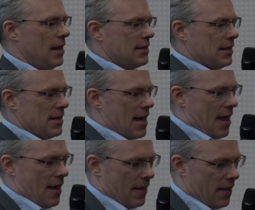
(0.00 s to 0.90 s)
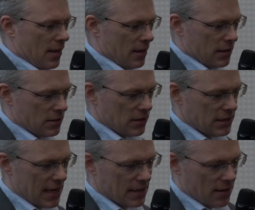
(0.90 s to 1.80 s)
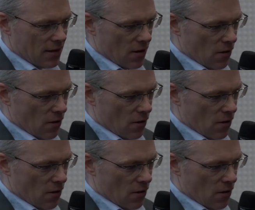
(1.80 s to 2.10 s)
I said, yeah. So he says,